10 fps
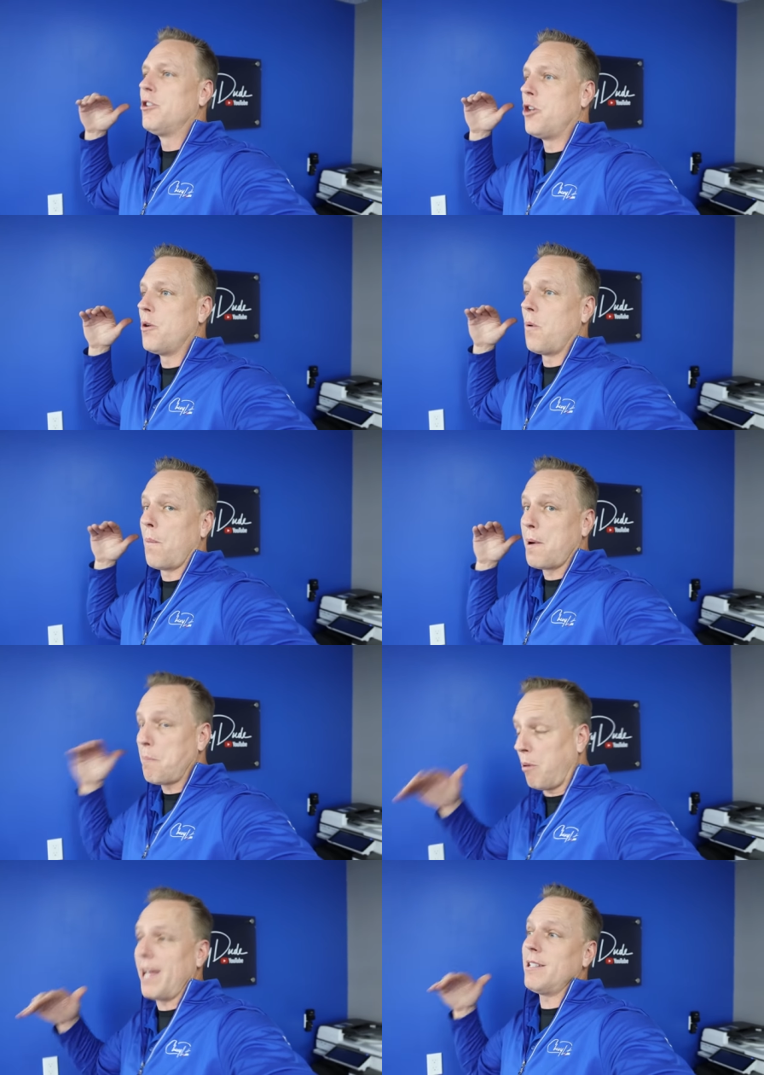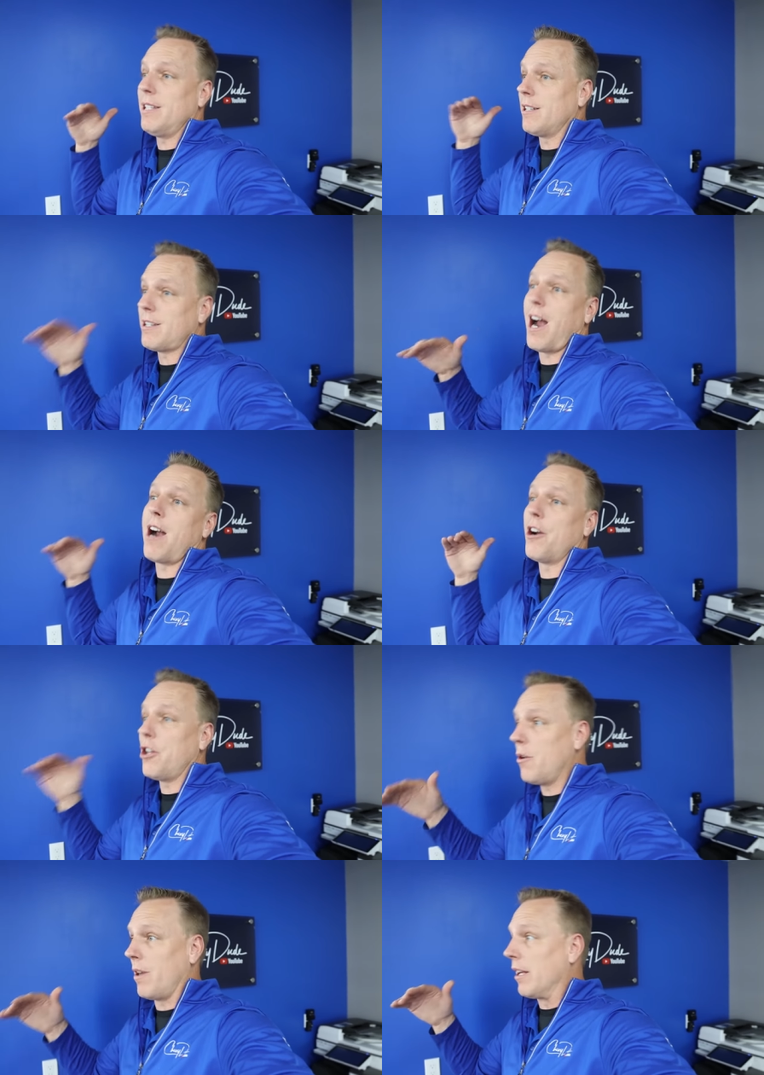to replace the entire
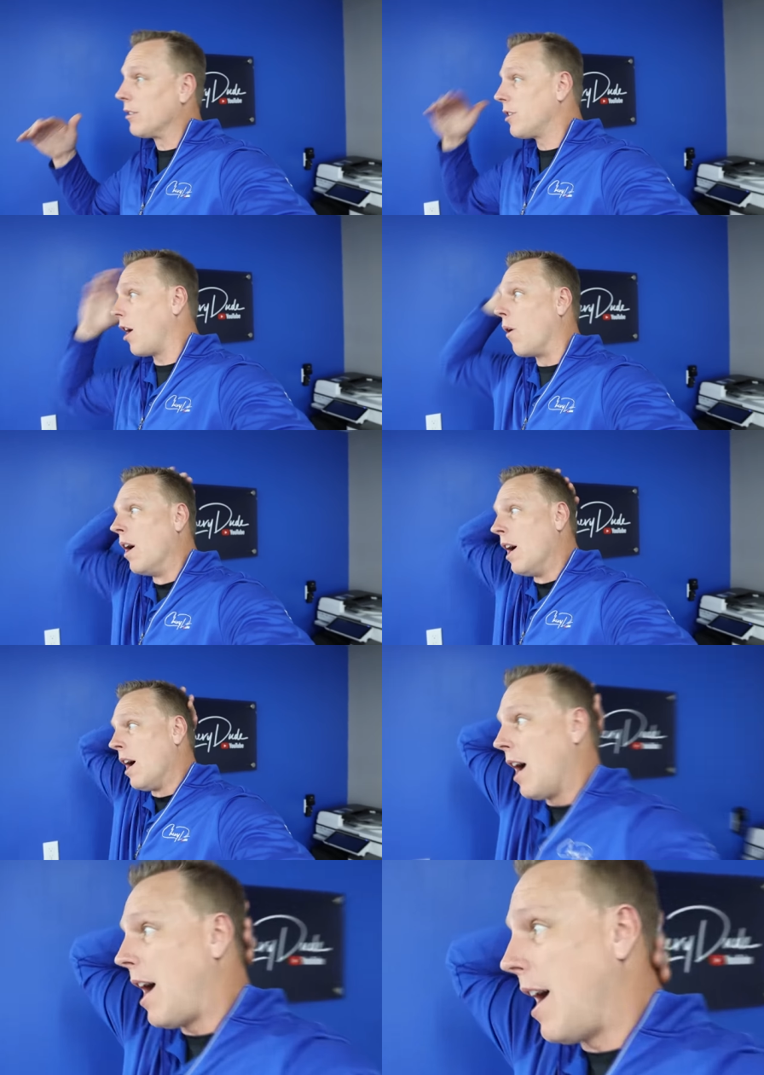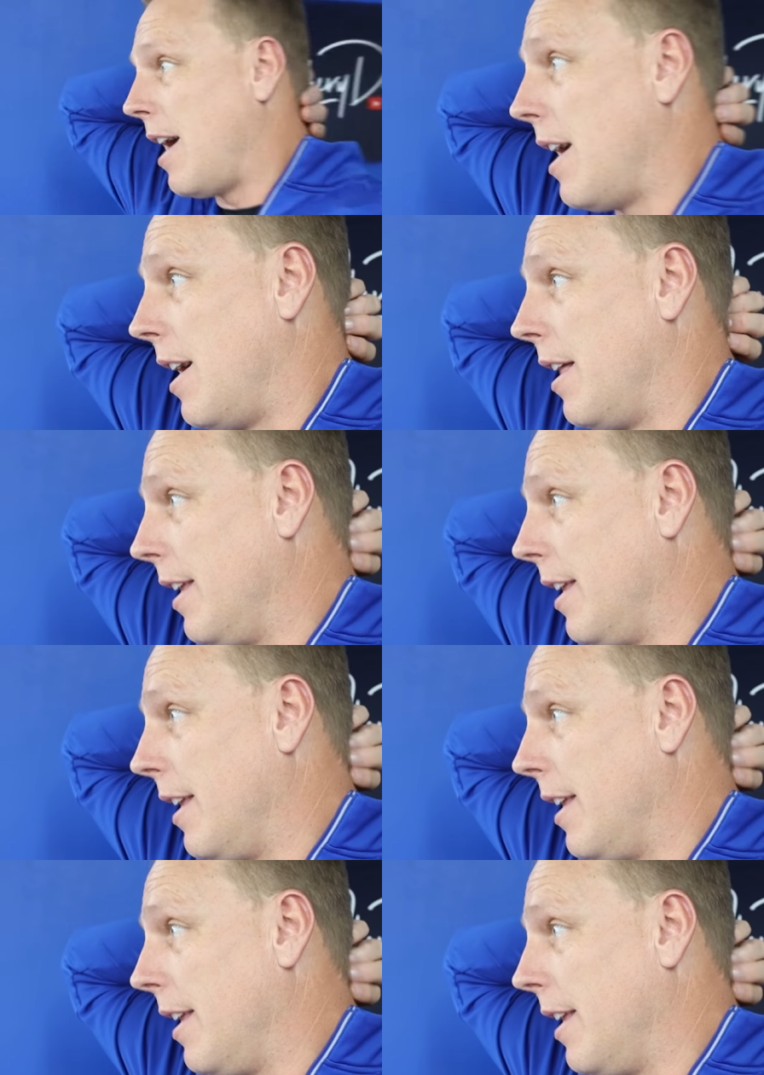unit. So uh,